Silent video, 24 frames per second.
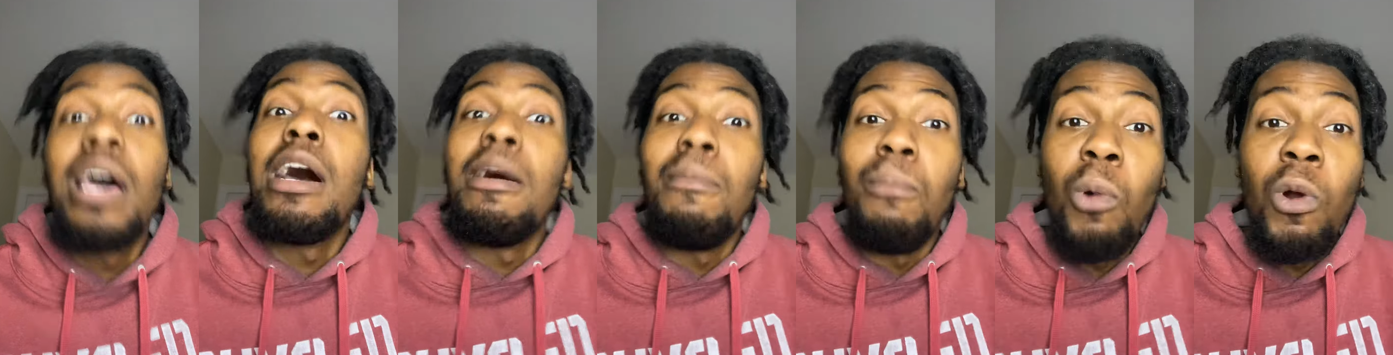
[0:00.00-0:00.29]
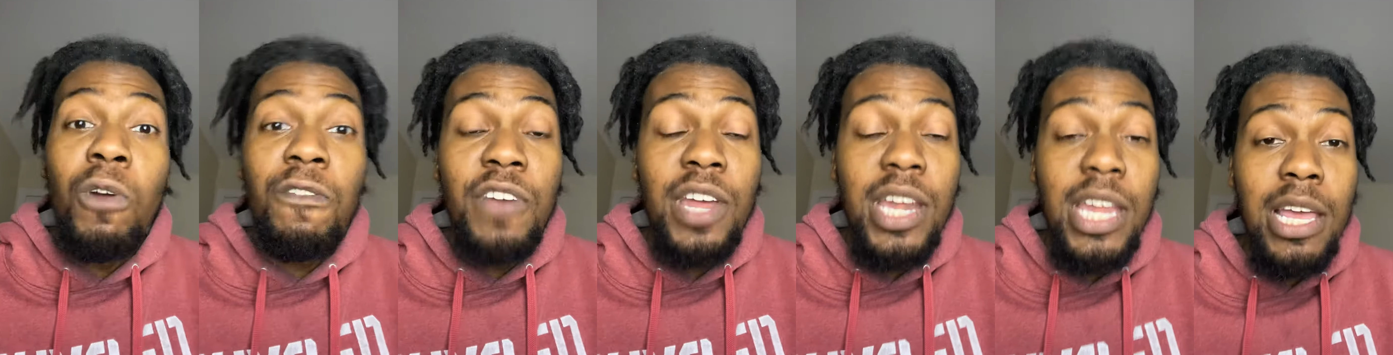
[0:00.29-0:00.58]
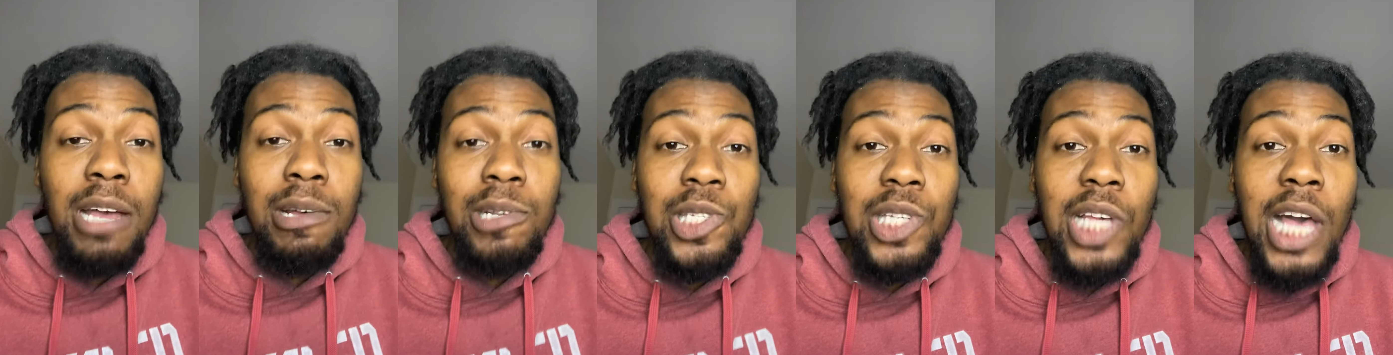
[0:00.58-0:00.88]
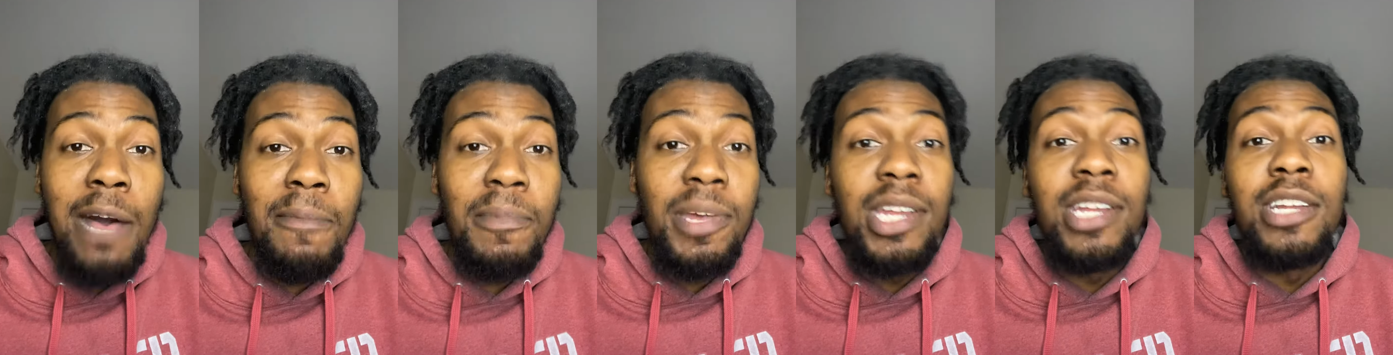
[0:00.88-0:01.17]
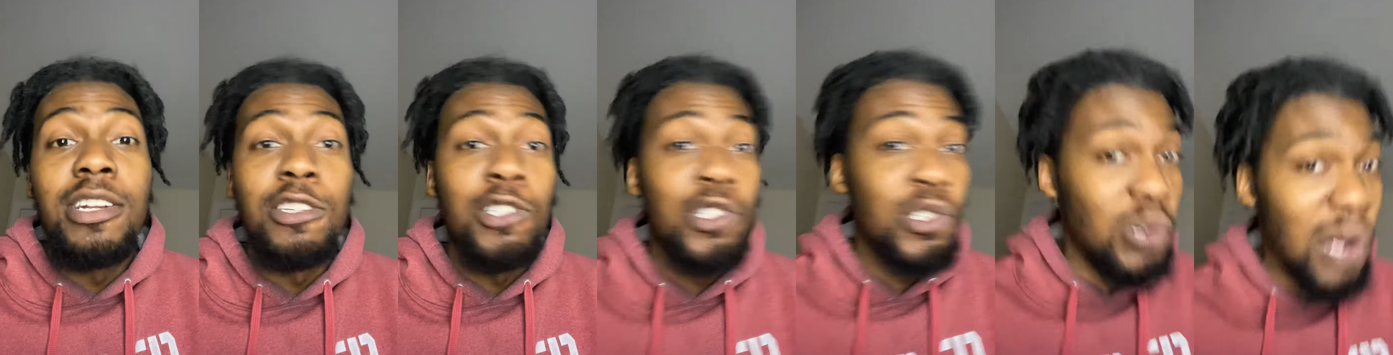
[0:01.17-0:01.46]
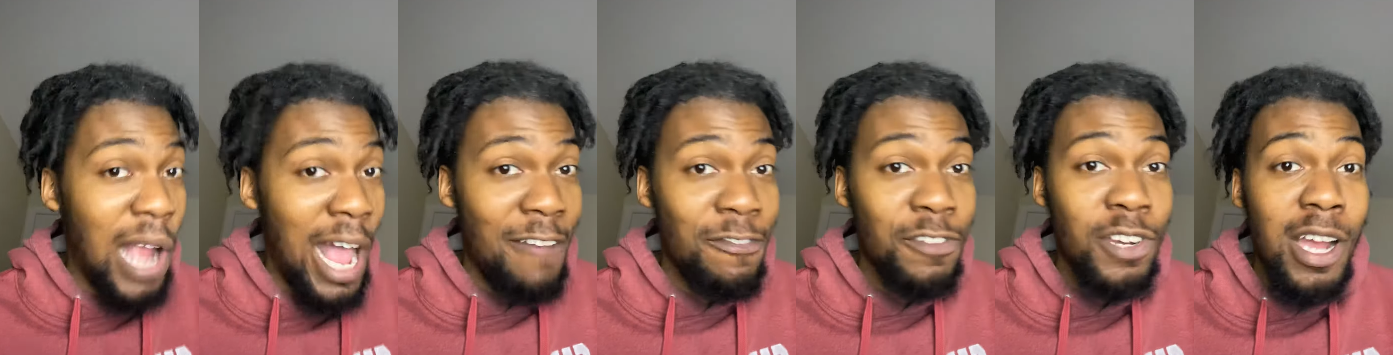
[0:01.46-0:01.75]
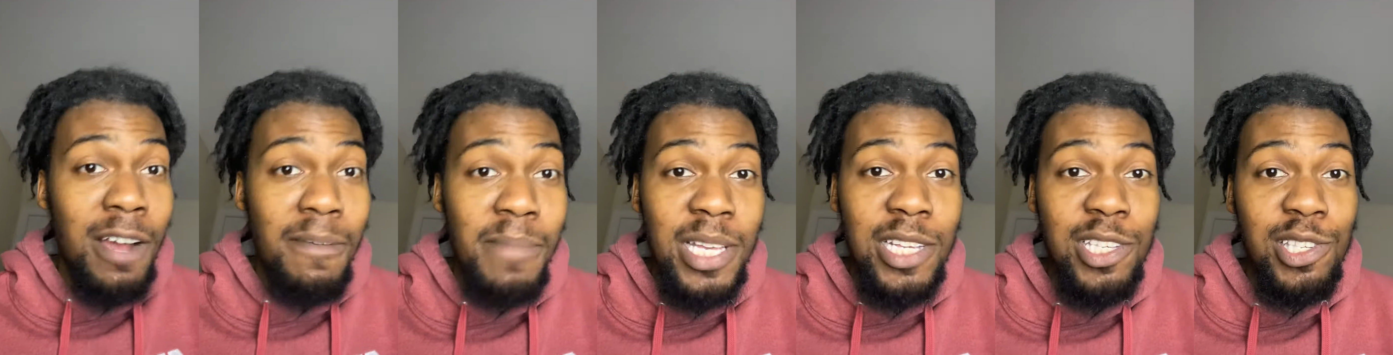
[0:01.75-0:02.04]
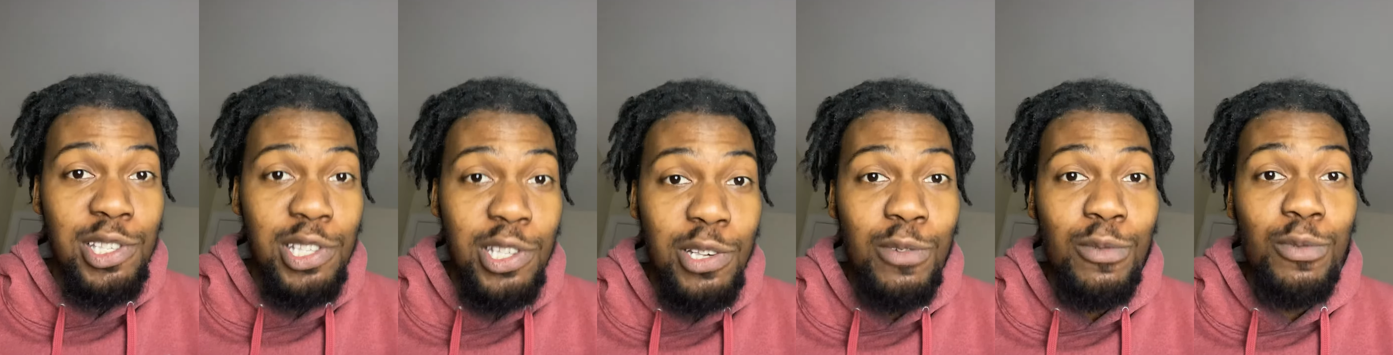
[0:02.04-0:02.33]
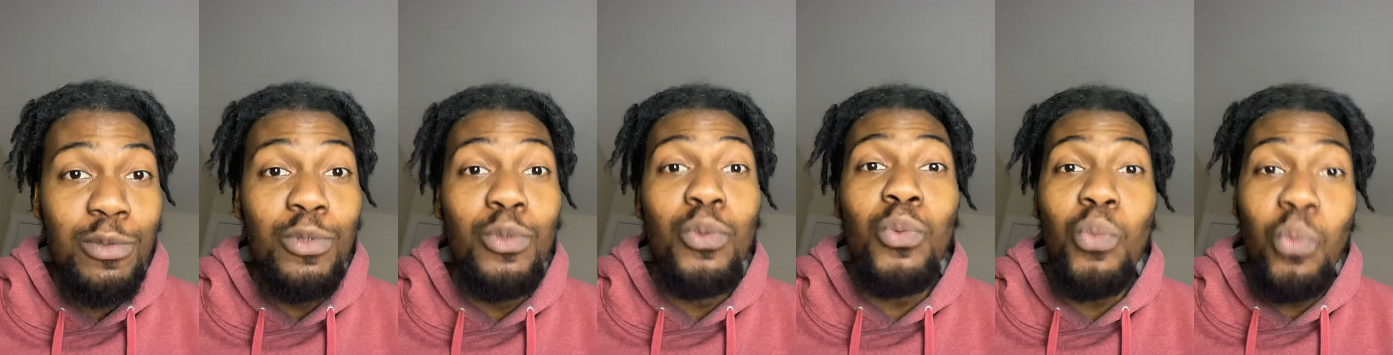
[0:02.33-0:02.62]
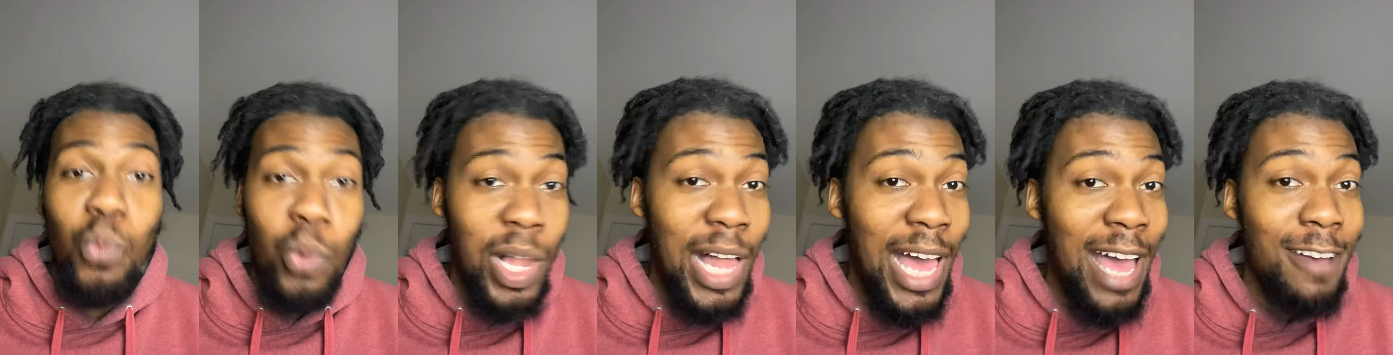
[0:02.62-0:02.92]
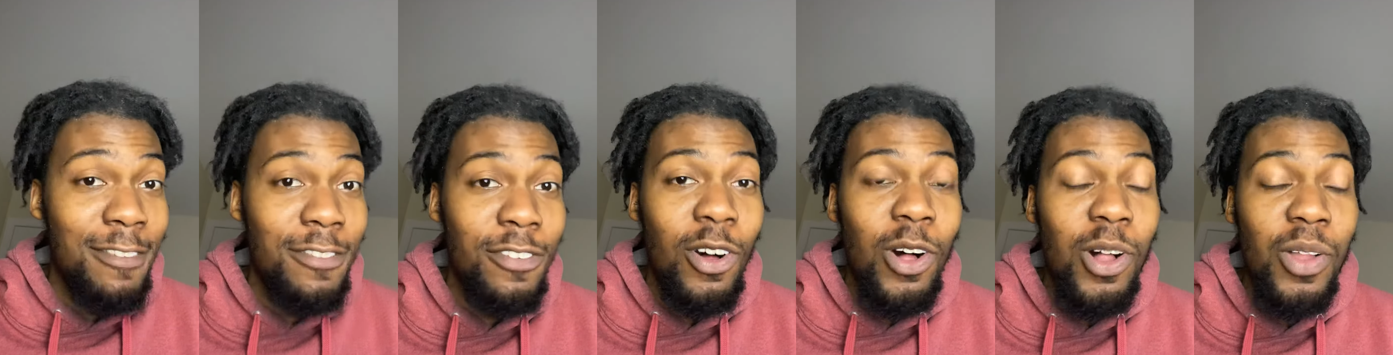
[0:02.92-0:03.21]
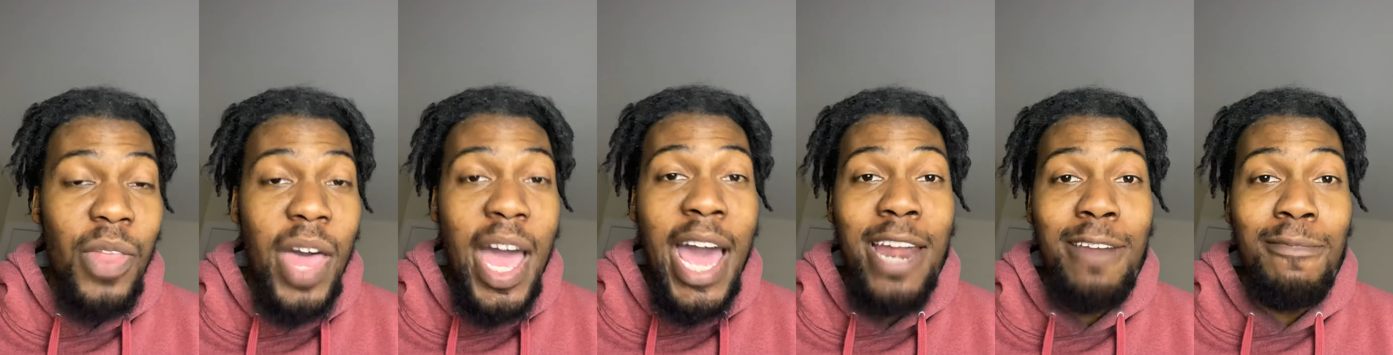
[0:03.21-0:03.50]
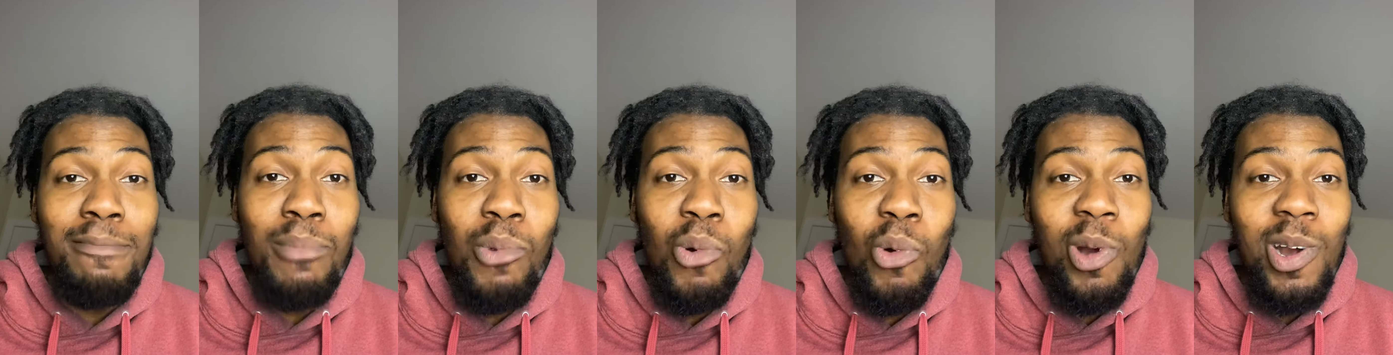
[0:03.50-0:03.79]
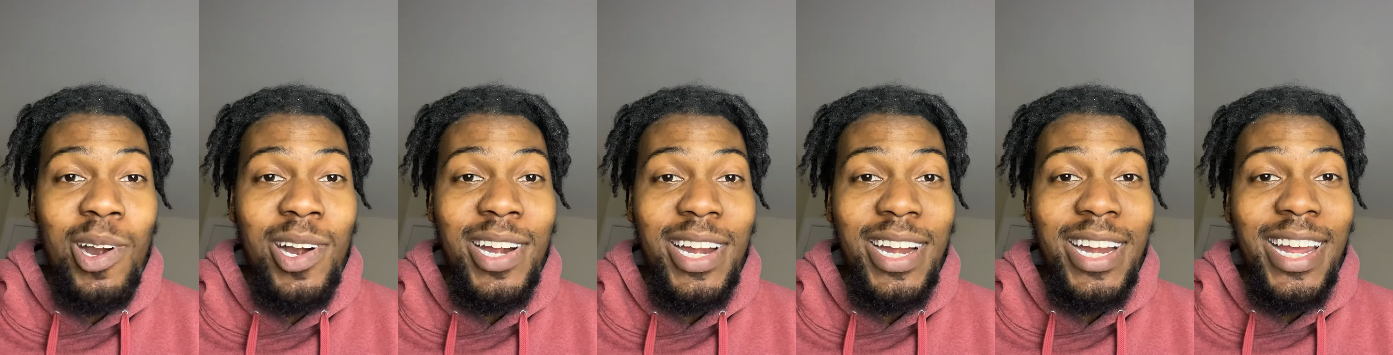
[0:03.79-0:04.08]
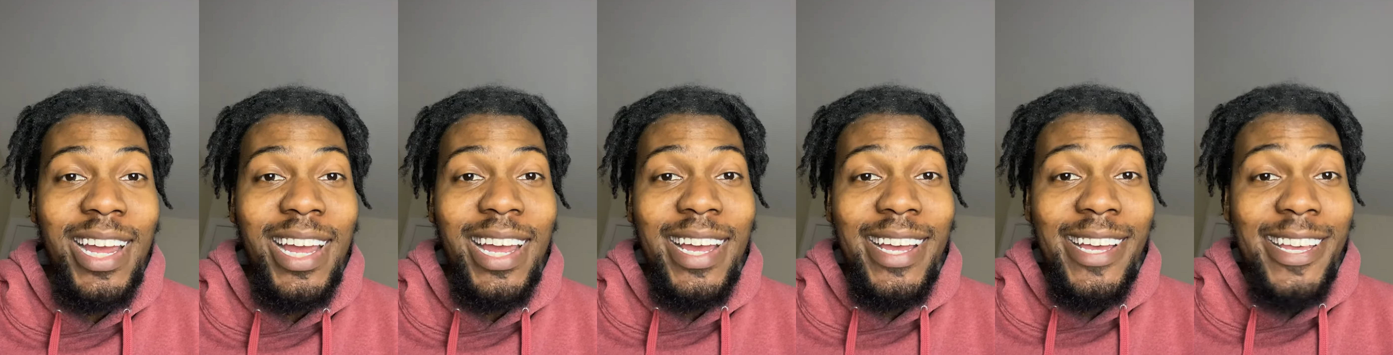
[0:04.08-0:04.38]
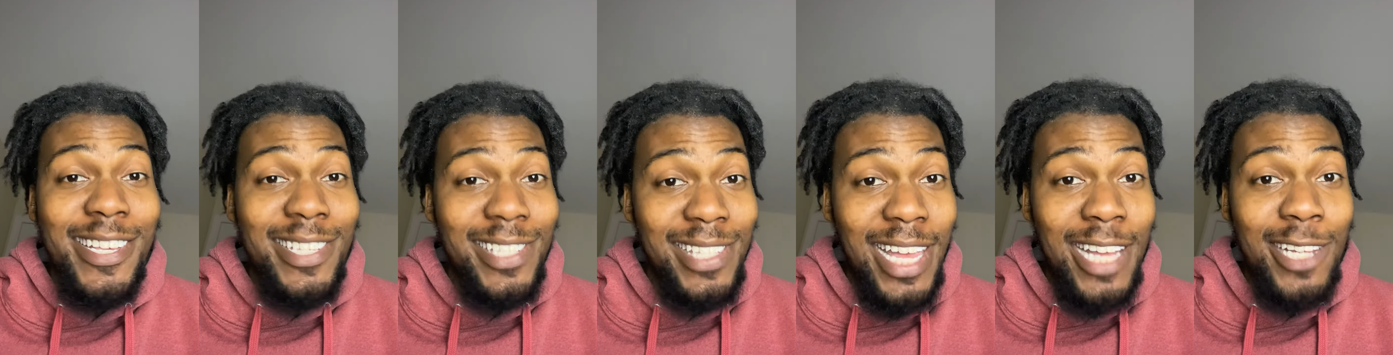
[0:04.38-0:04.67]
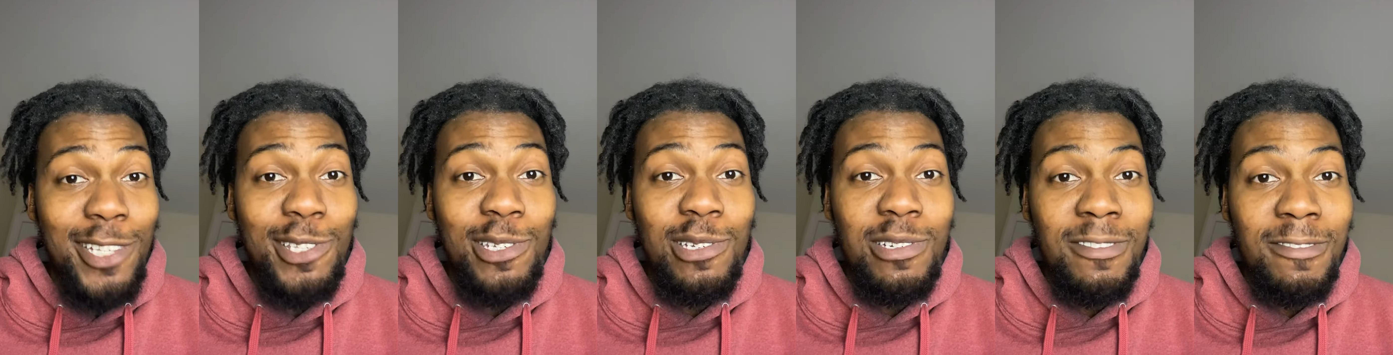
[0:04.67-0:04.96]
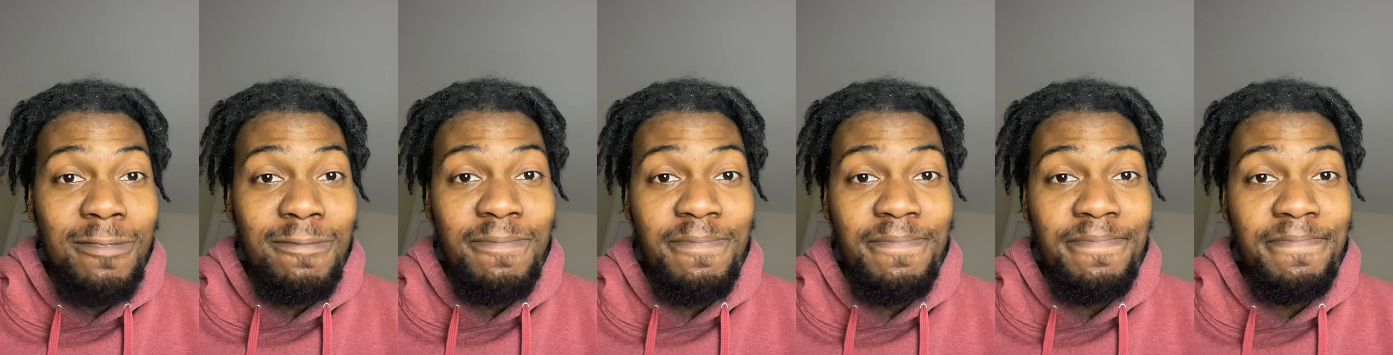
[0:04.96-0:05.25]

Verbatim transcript: More videos coming. Draft coming soon. We'll have all that and more. Stay tuned.